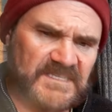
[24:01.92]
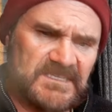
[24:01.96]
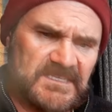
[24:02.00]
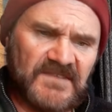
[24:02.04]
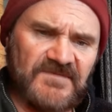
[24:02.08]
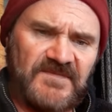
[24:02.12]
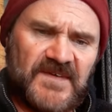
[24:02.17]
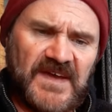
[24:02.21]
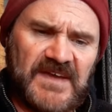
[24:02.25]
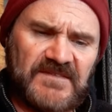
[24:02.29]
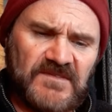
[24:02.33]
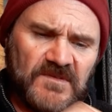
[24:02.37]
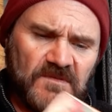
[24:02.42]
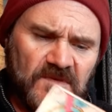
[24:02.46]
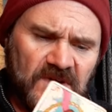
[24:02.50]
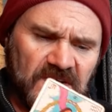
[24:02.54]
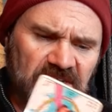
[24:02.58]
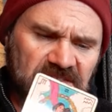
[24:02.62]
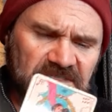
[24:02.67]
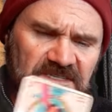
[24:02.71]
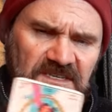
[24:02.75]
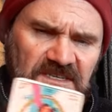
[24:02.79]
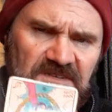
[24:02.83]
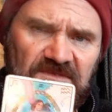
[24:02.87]
and the Five of
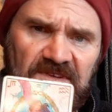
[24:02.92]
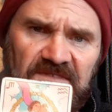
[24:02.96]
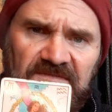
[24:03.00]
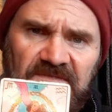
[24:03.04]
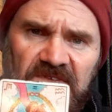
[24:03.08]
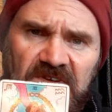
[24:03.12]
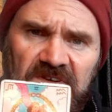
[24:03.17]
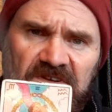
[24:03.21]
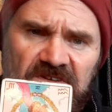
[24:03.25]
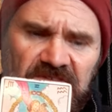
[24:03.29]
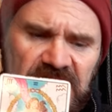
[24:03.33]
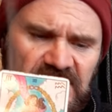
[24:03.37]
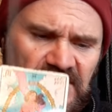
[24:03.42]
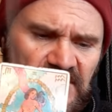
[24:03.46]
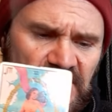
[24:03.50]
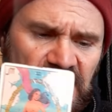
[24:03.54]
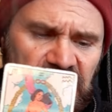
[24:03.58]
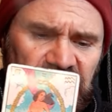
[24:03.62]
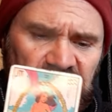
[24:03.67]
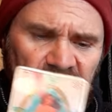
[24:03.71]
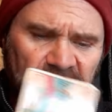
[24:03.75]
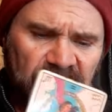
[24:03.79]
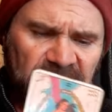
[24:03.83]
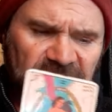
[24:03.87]
Wands in reverse, or
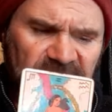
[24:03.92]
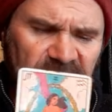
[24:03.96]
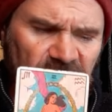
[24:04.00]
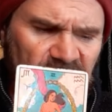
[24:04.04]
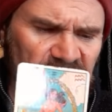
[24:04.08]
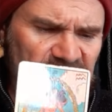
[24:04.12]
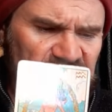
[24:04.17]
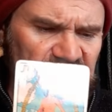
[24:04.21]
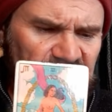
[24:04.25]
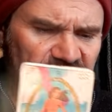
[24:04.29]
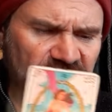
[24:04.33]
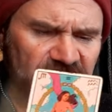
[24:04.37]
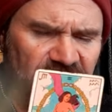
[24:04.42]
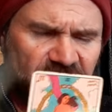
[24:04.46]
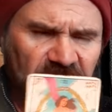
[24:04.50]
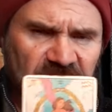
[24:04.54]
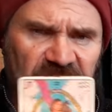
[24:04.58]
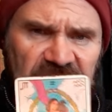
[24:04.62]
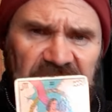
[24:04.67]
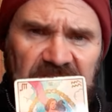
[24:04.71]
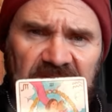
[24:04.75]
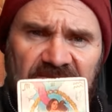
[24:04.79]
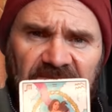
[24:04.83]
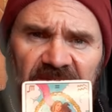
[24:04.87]
Two of Swords in
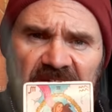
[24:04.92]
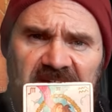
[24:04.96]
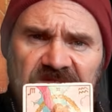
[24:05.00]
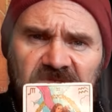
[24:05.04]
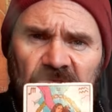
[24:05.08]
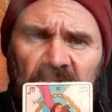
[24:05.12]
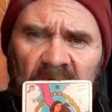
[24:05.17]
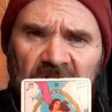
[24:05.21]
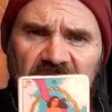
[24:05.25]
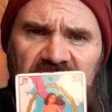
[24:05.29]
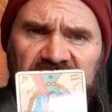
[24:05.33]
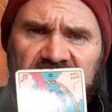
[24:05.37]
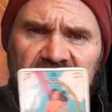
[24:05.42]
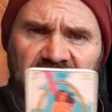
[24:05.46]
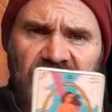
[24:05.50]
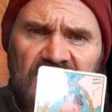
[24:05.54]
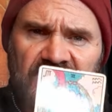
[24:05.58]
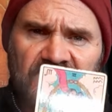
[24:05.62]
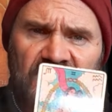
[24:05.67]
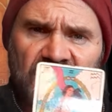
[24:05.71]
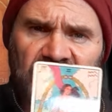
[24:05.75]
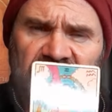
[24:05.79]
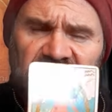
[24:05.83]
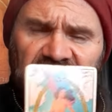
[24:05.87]
reverse and the Five of Wands in
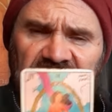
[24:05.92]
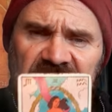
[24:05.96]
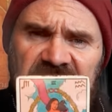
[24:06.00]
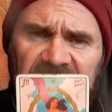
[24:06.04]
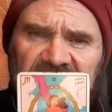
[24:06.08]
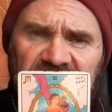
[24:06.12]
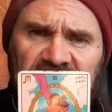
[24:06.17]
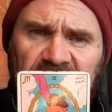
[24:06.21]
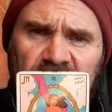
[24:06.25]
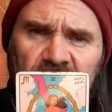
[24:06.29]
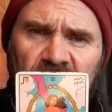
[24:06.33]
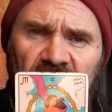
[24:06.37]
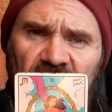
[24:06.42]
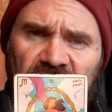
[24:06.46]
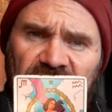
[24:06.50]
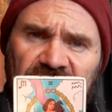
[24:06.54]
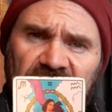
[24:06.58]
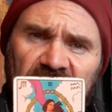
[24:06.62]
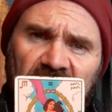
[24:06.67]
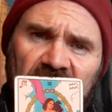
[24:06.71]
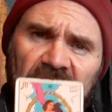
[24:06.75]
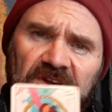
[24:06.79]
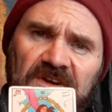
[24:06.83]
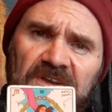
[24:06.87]
reverse is this World
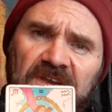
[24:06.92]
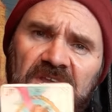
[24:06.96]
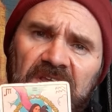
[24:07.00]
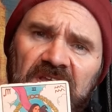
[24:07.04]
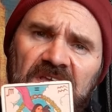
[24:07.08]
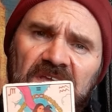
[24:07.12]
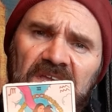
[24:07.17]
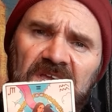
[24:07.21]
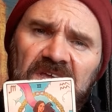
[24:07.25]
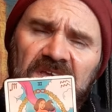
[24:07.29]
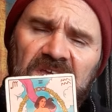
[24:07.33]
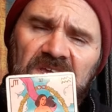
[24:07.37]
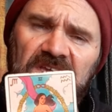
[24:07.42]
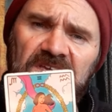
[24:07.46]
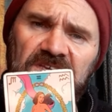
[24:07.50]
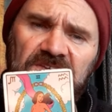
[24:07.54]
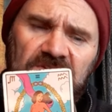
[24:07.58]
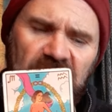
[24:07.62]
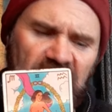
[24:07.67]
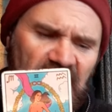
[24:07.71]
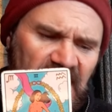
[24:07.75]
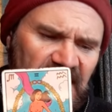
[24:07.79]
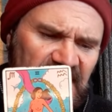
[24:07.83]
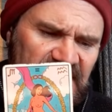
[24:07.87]
card.
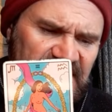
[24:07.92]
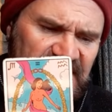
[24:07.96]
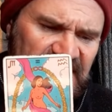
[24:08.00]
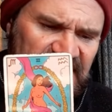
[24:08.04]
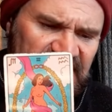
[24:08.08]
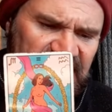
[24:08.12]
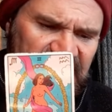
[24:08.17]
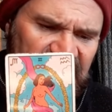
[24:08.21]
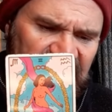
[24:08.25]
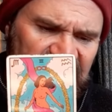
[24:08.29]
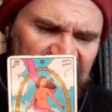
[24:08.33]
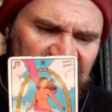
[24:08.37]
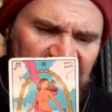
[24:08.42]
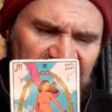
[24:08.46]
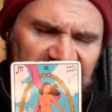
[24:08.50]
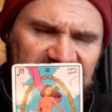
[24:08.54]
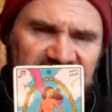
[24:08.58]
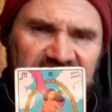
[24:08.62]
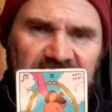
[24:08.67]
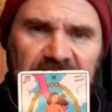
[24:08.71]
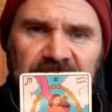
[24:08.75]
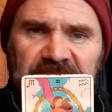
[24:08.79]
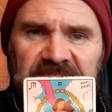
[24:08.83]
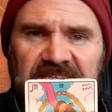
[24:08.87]
You got to disconnect
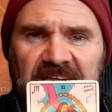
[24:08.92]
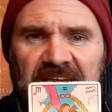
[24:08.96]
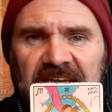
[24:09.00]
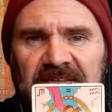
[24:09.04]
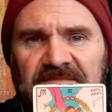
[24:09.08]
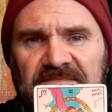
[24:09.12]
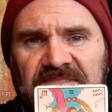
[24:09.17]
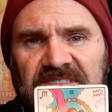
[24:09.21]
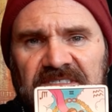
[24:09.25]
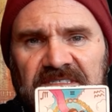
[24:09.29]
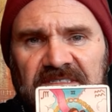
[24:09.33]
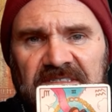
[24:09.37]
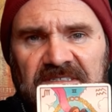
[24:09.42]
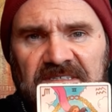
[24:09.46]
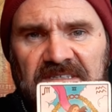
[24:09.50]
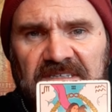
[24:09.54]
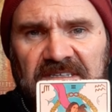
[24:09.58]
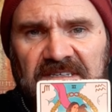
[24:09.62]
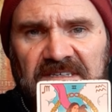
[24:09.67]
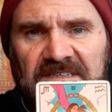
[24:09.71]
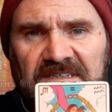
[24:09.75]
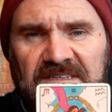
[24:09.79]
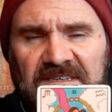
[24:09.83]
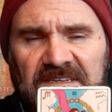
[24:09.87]
sometimes.
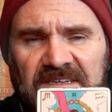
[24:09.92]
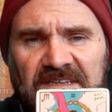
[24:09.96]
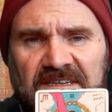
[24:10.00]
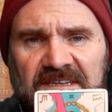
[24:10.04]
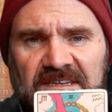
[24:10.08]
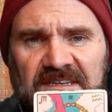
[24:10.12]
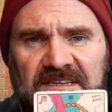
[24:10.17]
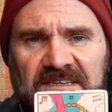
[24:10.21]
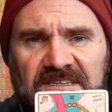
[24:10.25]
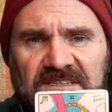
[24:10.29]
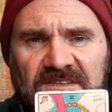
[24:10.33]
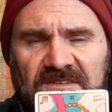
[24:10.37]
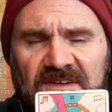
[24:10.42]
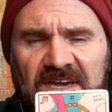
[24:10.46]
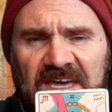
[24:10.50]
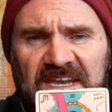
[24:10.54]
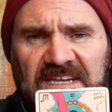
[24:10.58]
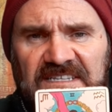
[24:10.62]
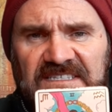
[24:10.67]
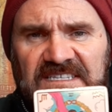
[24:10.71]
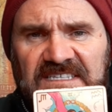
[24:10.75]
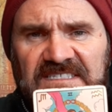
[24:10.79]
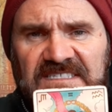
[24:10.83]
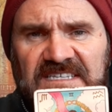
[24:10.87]
You got
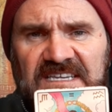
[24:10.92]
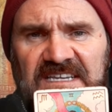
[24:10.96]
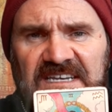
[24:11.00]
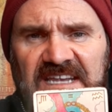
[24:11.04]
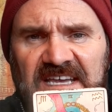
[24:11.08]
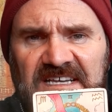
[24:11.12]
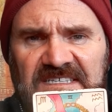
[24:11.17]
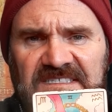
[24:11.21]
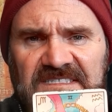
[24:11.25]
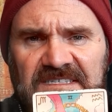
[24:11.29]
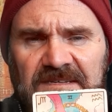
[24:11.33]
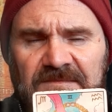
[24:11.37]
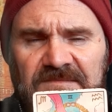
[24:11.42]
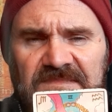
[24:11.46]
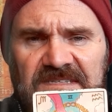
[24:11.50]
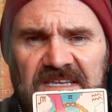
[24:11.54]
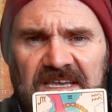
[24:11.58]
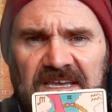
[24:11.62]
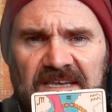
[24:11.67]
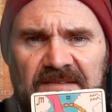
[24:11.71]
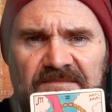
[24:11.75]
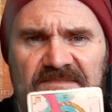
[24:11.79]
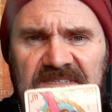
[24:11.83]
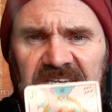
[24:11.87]
to disconnect
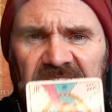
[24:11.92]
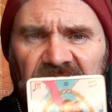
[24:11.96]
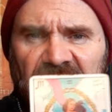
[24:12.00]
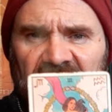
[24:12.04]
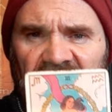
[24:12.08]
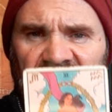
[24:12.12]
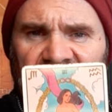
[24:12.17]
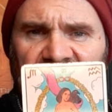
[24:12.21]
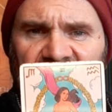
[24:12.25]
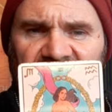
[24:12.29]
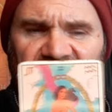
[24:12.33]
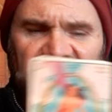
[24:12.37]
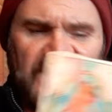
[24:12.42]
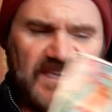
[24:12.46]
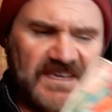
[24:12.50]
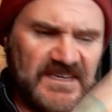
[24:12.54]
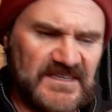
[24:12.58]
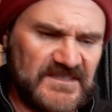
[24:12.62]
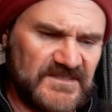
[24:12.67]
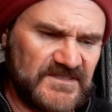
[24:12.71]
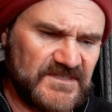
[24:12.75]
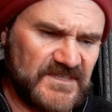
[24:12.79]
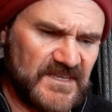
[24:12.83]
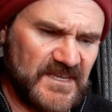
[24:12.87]
sometimes and look at
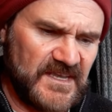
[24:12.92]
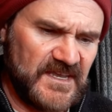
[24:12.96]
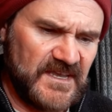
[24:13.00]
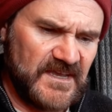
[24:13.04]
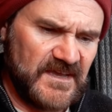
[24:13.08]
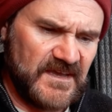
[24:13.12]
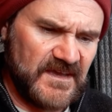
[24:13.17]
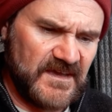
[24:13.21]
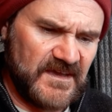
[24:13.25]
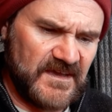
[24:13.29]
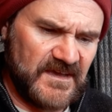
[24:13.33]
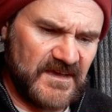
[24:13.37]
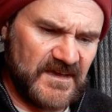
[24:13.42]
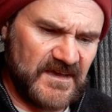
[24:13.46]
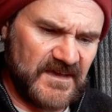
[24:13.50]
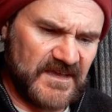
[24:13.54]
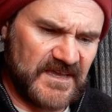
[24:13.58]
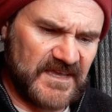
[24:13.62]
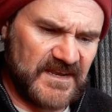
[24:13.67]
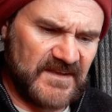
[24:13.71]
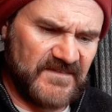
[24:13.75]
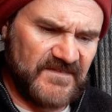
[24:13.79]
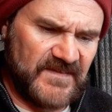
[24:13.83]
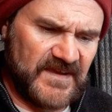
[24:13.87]
things uh,
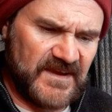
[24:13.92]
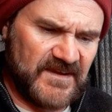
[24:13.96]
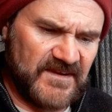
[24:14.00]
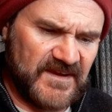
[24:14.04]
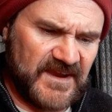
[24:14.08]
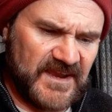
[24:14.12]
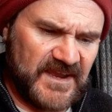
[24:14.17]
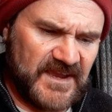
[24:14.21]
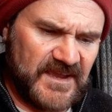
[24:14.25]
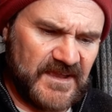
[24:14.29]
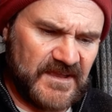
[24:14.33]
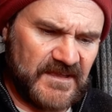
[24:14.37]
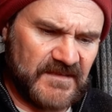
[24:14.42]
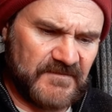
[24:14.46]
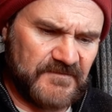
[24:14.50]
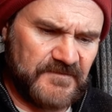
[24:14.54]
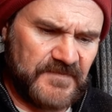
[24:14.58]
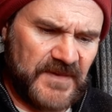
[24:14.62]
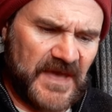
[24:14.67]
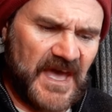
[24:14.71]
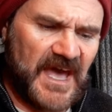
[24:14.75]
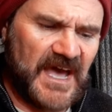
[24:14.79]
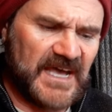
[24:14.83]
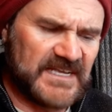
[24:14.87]
in a very
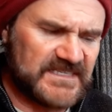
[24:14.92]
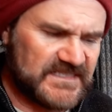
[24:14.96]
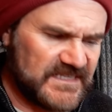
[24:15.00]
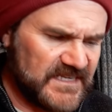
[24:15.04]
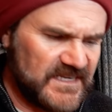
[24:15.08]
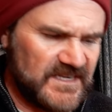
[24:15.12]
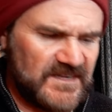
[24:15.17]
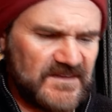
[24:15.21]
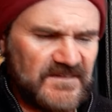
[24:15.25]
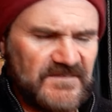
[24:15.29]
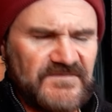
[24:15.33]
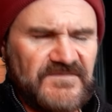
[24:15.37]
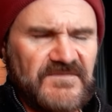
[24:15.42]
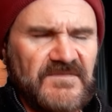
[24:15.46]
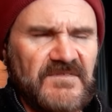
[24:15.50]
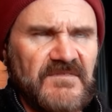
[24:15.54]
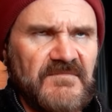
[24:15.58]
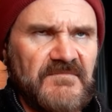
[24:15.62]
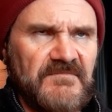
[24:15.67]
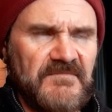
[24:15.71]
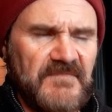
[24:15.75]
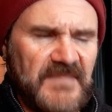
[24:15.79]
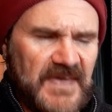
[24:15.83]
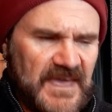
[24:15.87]
positive
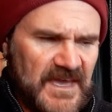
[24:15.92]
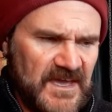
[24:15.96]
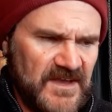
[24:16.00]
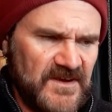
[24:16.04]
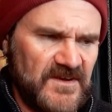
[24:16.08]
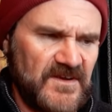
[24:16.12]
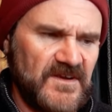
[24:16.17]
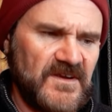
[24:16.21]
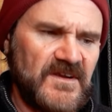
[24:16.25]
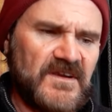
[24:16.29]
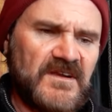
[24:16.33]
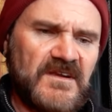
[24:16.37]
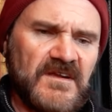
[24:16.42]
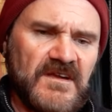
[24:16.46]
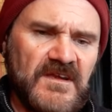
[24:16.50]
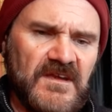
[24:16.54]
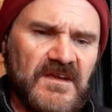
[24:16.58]
manner.